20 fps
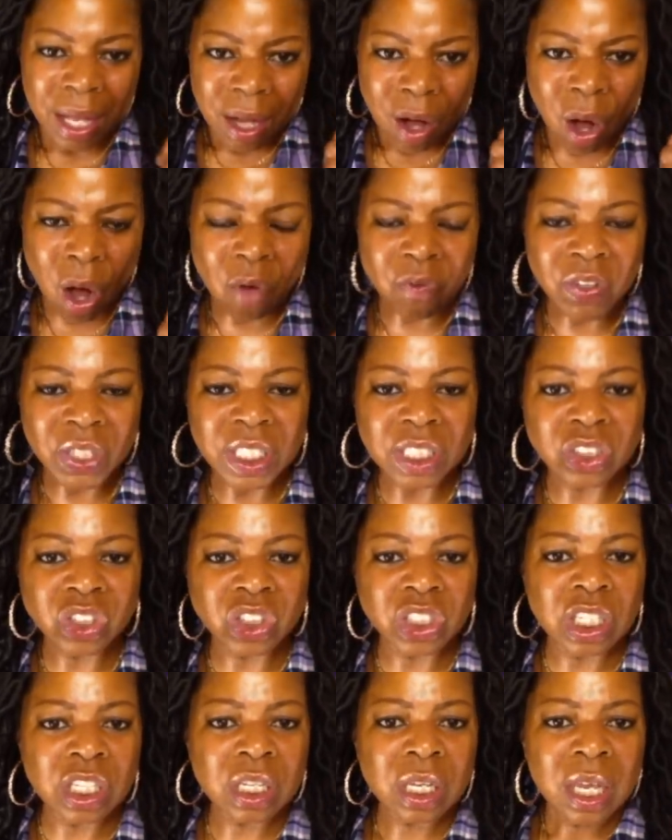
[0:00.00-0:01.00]
hopefully
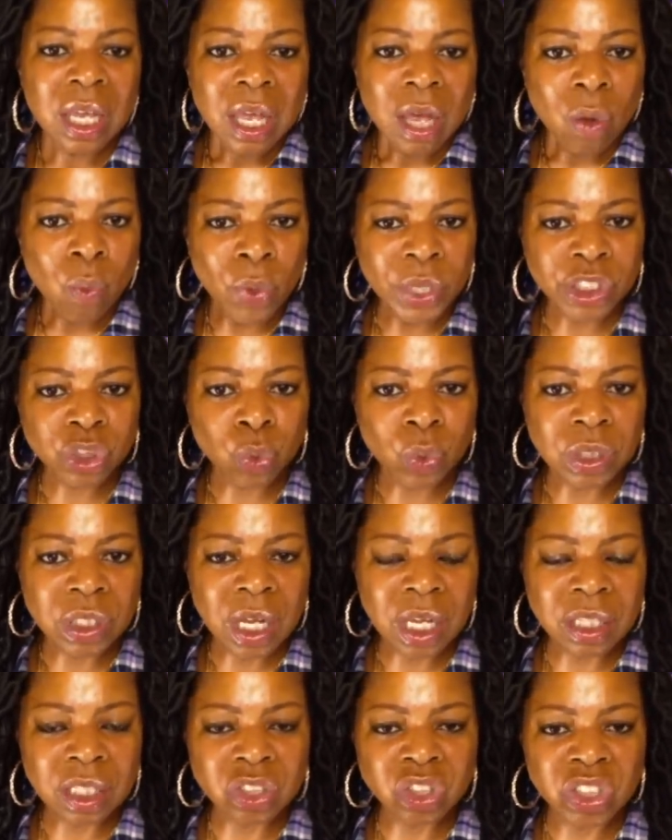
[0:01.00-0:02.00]
she went to
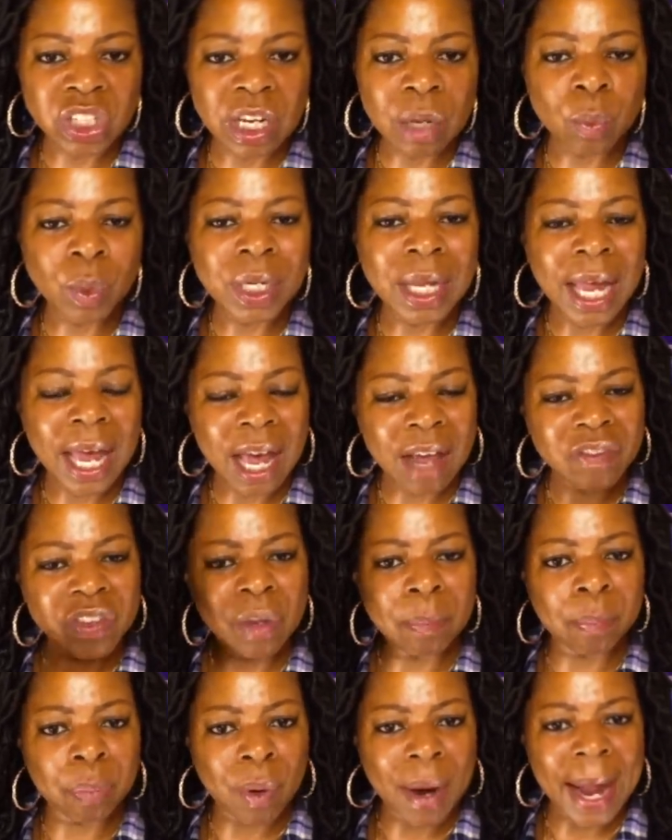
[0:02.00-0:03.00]
another gym where they have
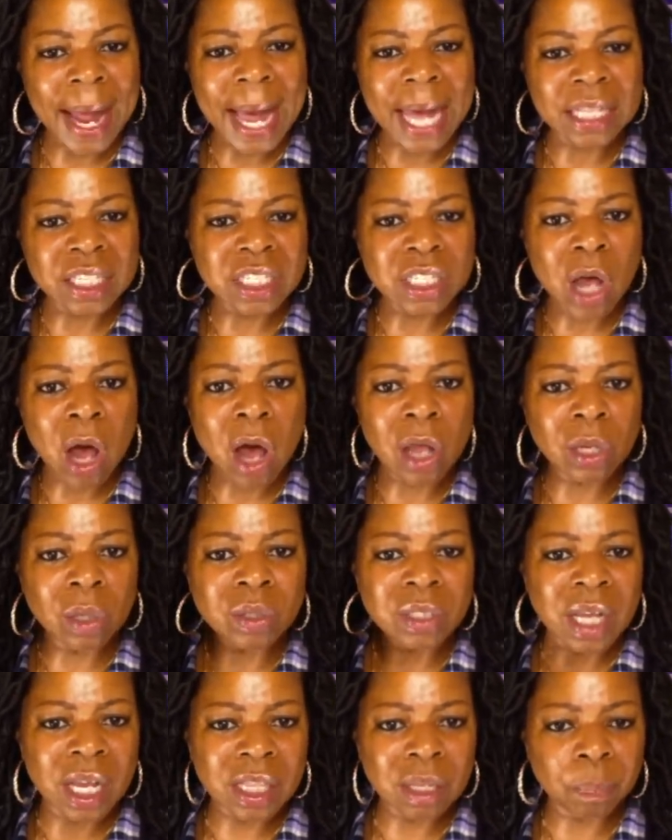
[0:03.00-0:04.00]
your Brads and all
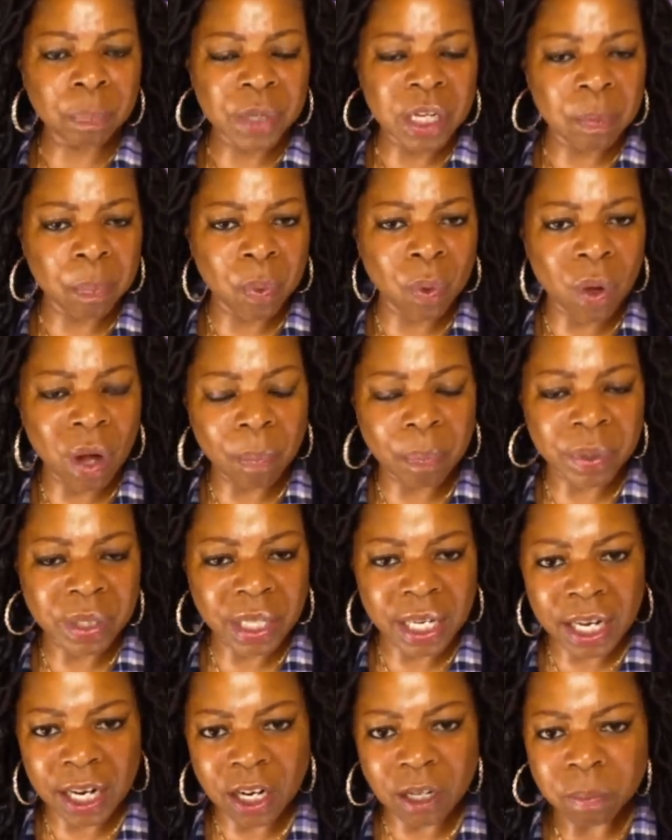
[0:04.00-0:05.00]
those other people up in
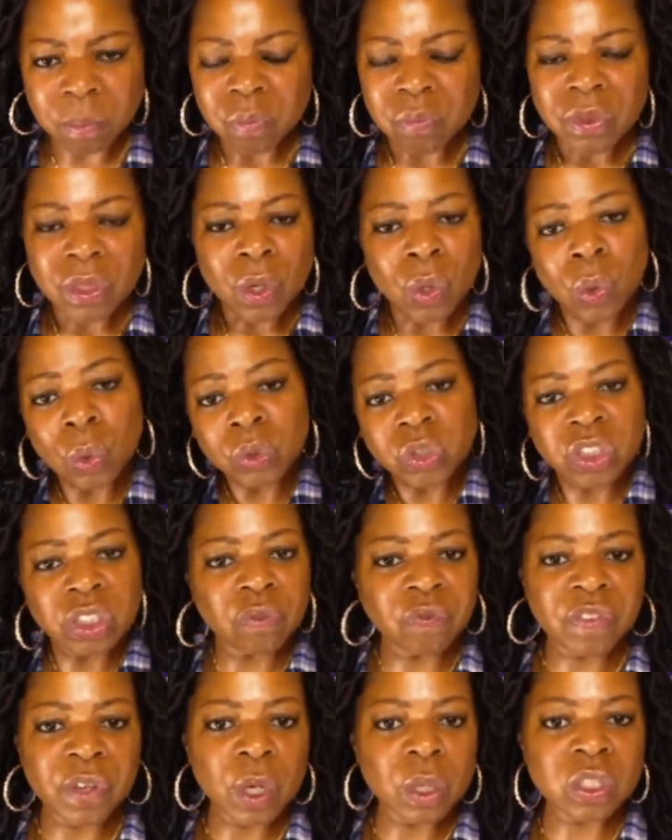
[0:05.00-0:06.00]
there who she
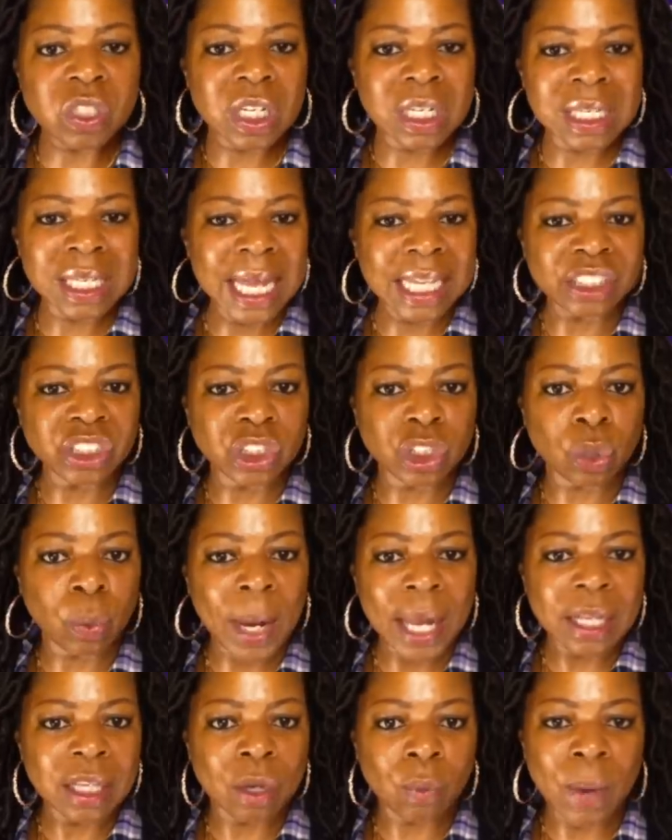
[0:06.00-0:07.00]
feels less
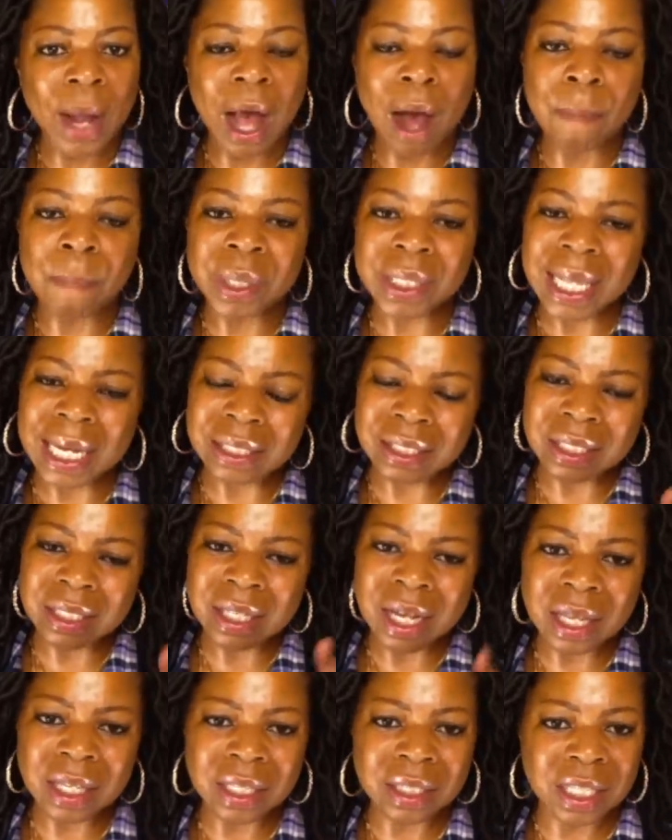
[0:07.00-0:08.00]
threatened around. But that's
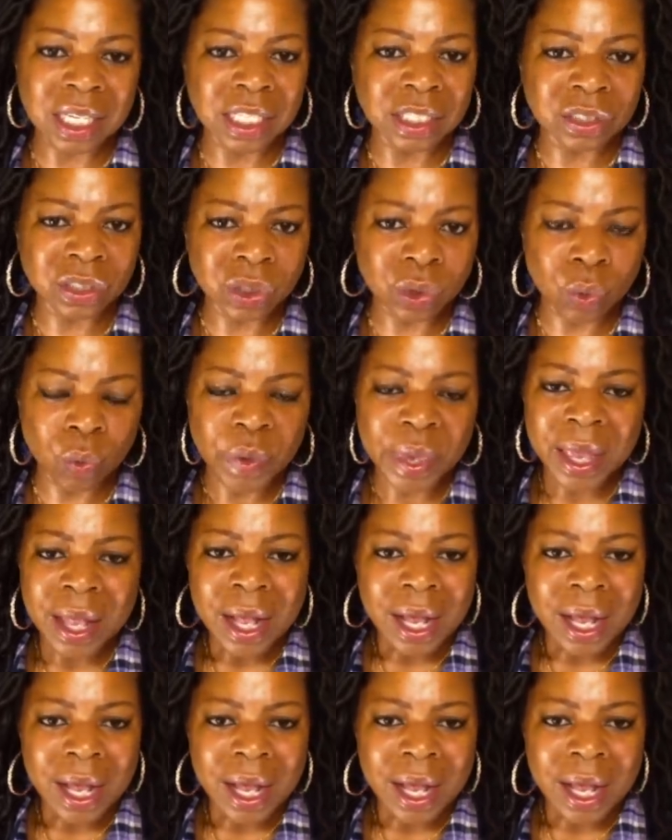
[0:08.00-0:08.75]
another thing, too.